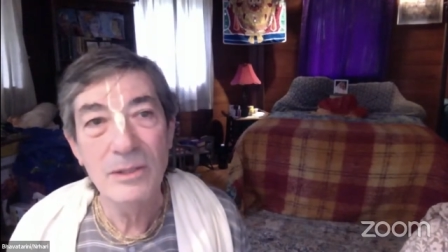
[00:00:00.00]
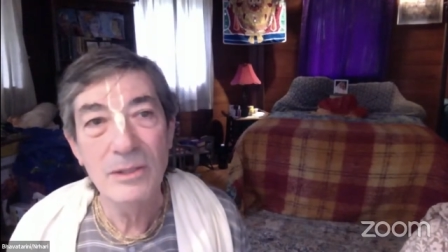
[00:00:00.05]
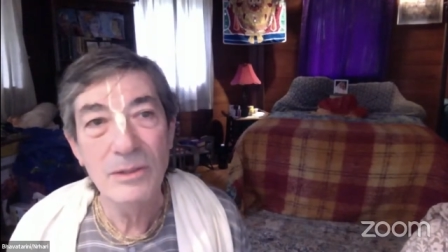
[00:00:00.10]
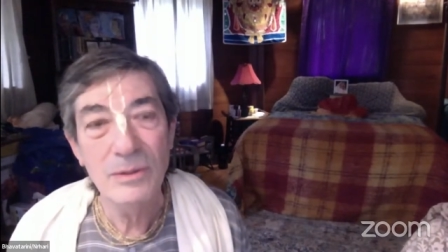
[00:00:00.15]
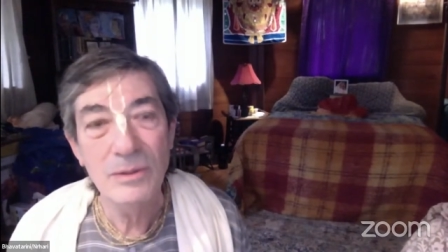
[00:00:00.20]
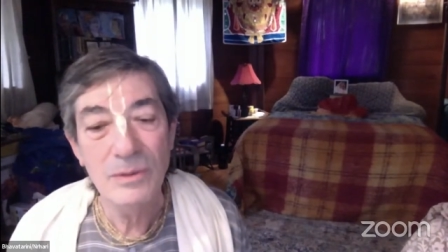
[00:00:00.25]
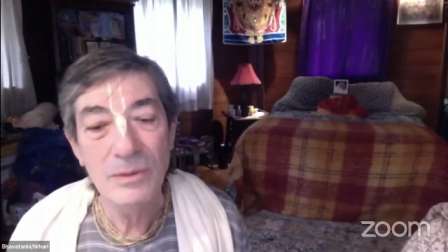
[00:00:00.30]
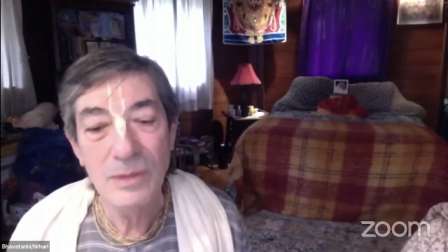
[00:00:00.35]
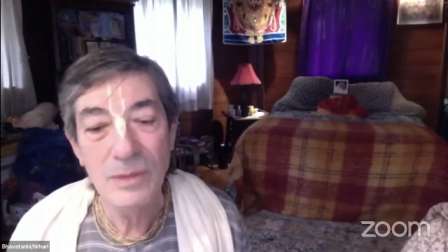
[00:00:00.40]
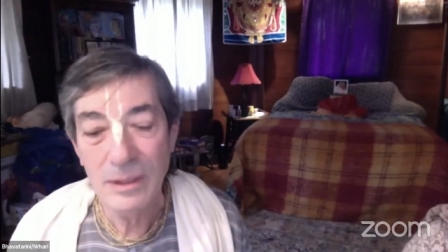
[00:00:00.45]
to,
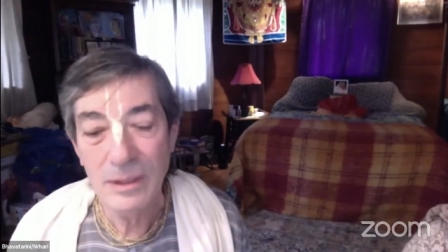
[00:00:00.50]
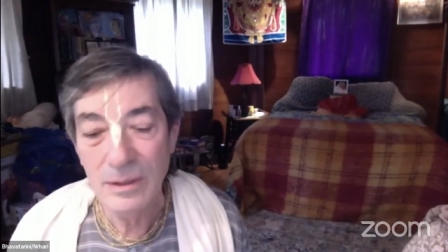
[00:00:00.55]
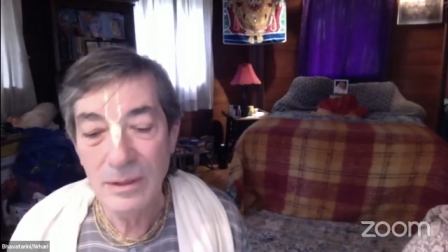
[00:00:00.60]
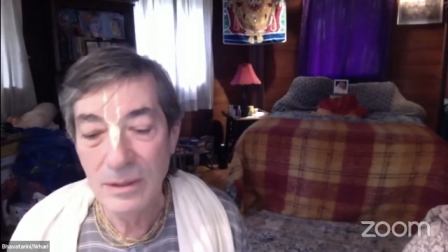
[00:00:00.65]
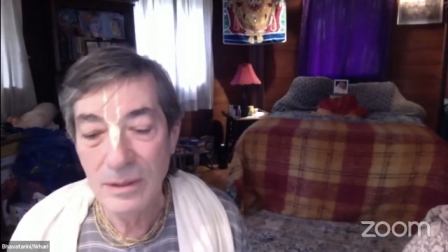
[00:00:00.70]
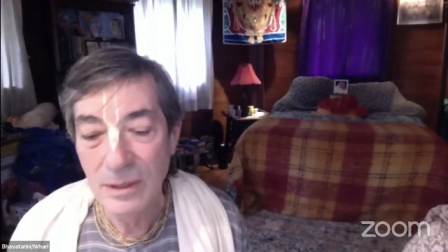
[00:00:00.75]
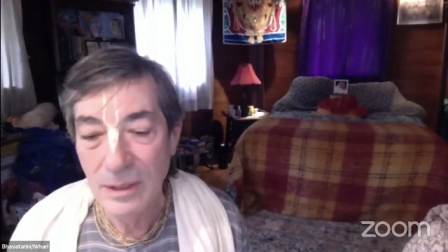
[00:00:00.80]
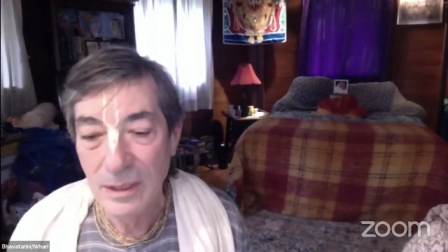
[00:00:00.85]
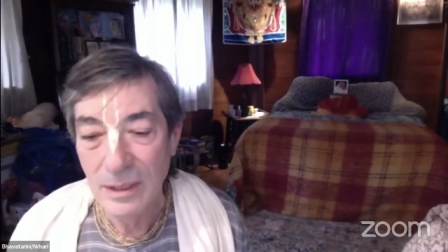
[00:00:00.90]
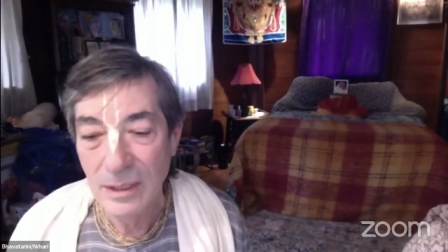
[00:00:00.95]

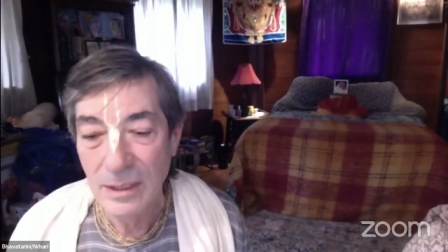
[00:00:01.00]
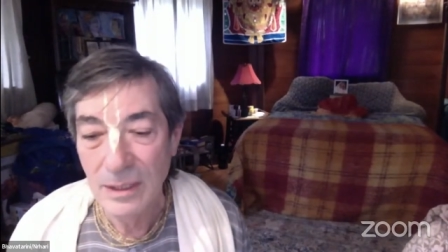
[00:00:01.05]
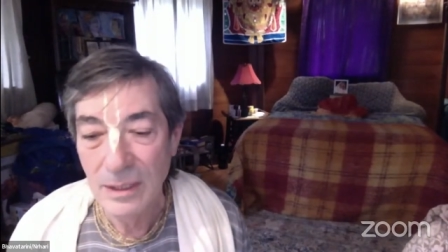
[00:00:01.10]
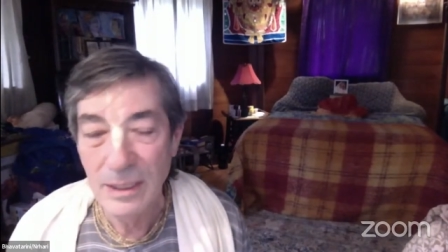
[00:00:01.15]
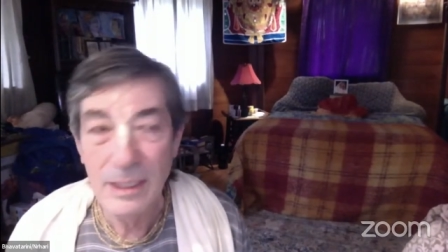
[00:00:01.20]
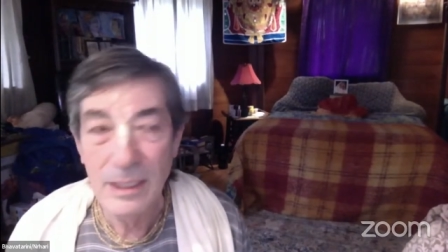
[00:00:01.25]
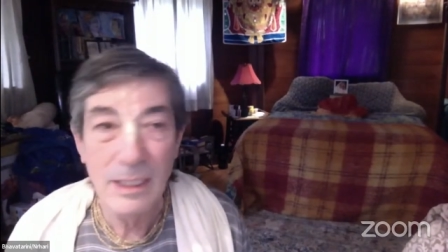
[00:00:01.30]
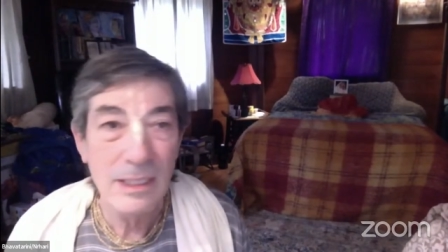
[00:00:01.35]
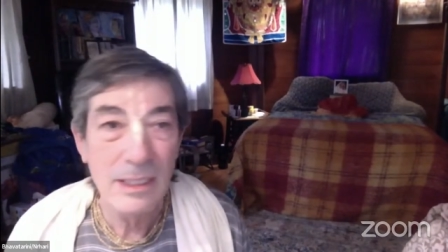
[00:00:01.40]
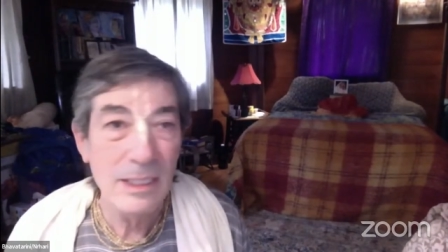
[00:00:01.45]

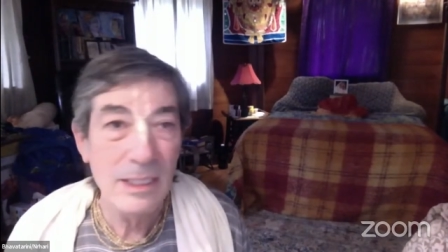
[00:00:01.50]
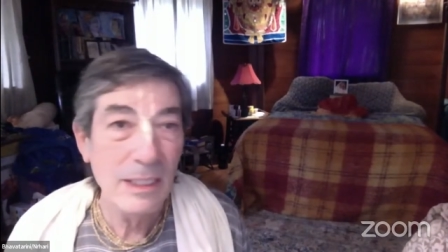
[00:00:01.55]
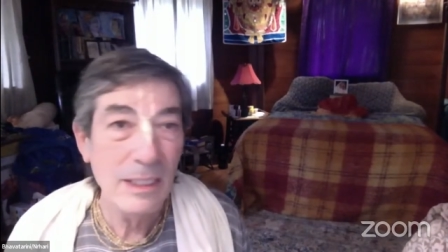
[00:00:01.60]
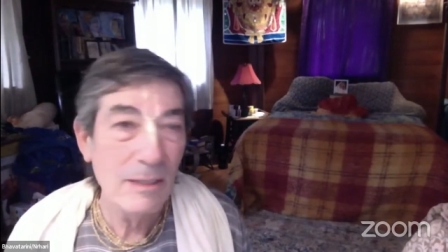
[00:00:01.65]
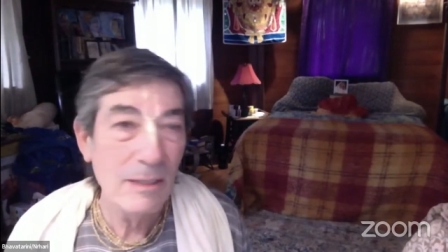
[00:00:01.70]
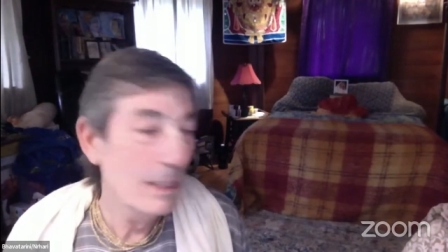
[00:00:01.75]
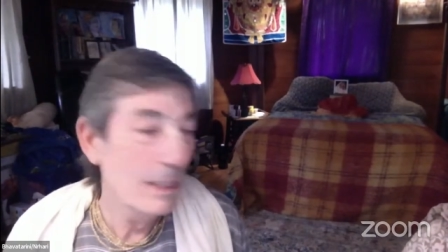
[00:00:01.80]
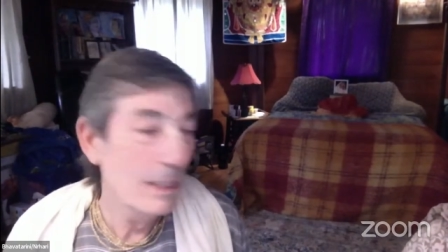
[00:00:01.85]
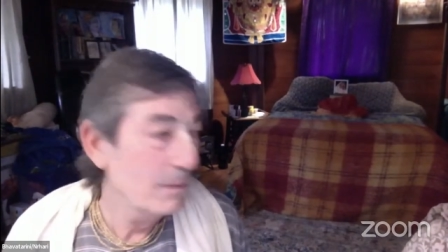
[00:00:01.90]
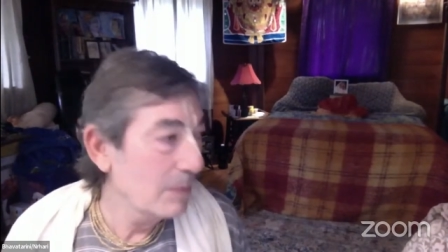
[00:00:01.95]
uh, like I said,
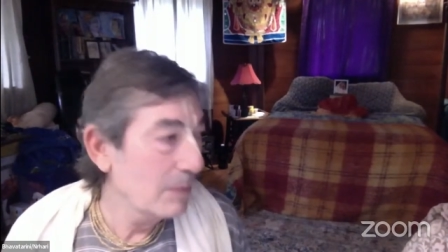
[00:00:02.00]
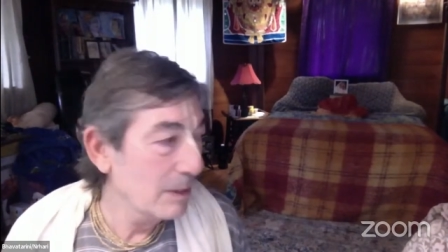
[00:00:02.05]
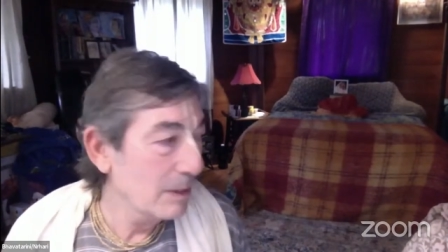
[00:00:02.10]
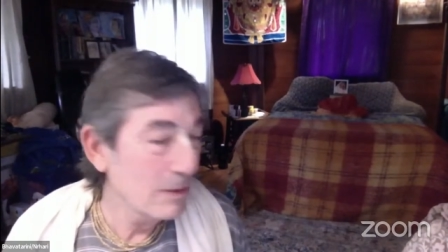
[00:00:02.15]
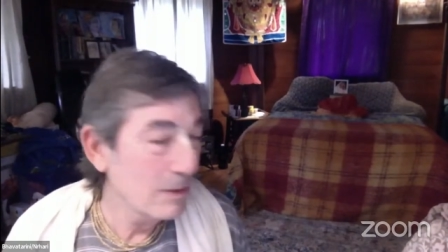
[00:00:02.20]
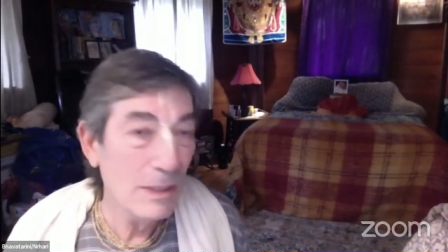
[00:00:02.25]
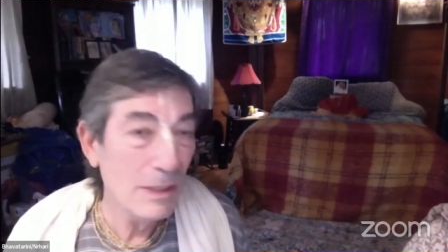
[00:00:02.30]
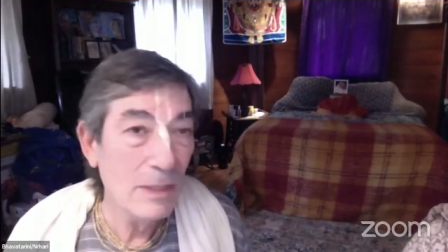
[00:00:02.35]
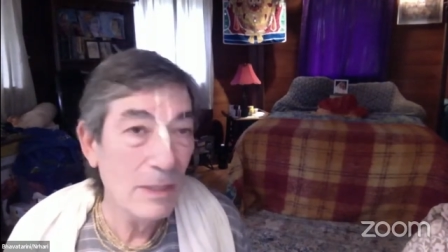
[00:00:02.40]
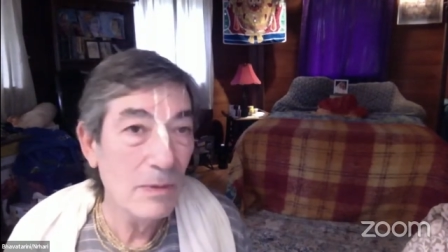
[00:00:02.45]
like
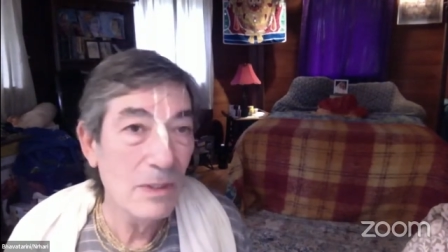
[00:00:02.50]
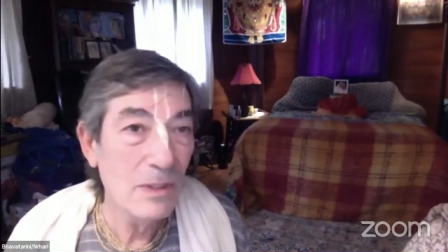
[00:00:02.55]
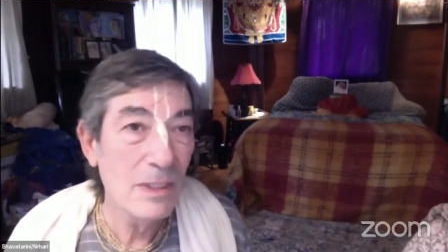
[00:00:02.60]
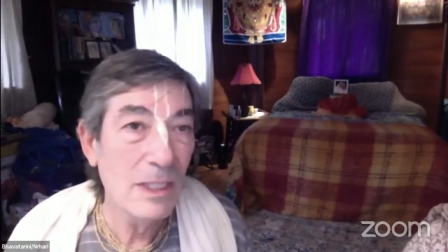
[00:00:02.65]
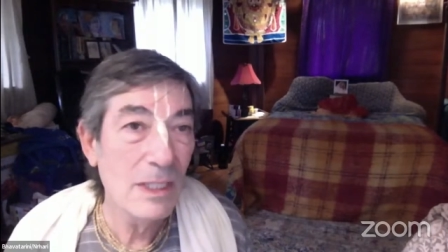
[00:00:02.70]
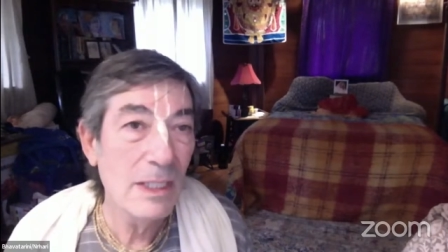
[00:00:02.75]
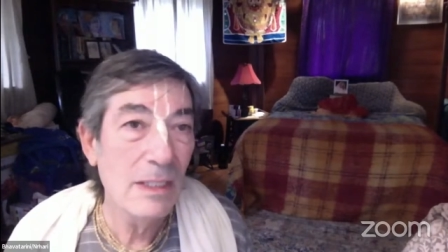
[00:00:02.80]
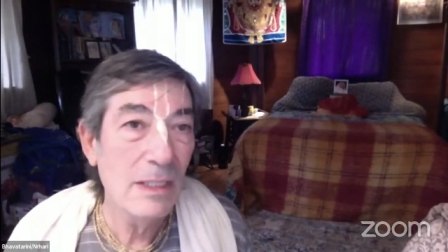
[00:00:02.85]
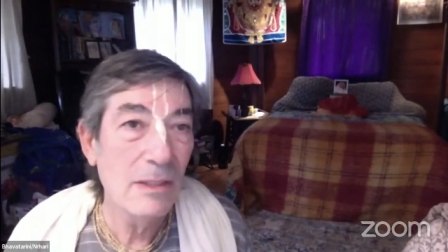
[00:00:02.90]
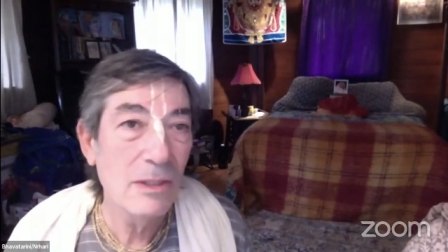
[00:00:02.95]
Trini was
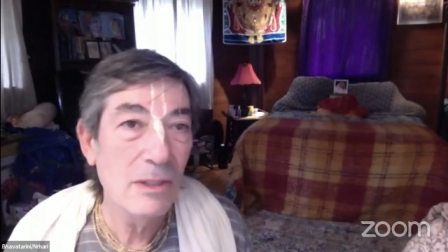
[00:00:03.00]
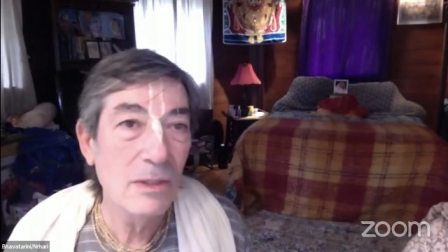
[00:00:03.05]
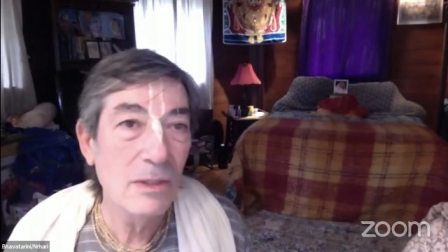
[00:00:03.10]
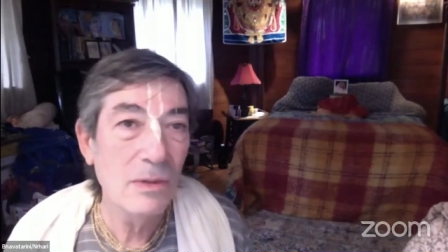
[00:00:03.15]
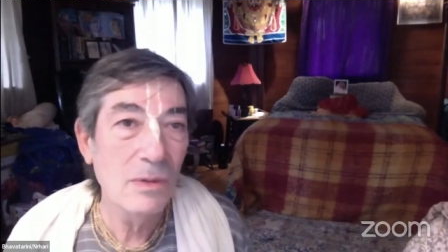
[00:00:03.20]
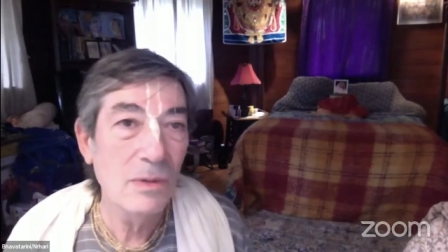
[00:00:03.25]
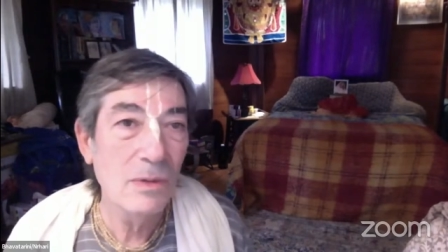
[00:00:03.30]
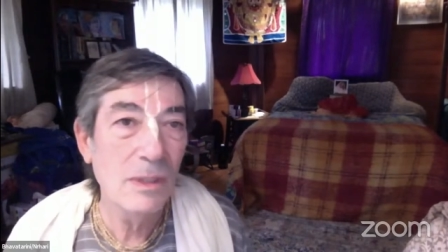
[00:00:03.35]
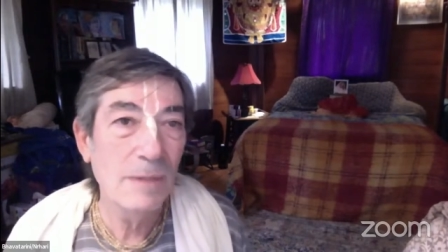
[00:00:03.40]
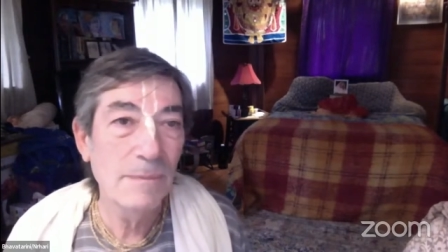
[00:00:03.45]
saying, to
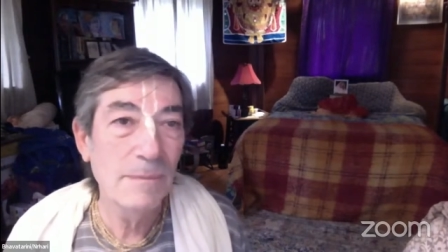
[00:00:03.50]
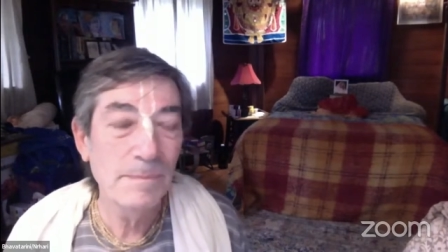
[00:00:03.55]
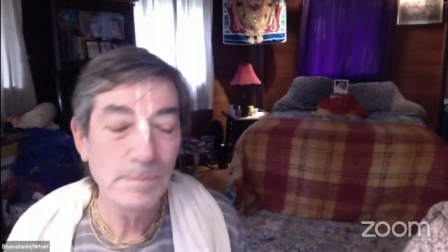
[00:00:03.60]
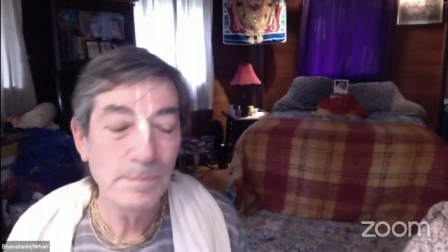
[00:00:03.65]
um,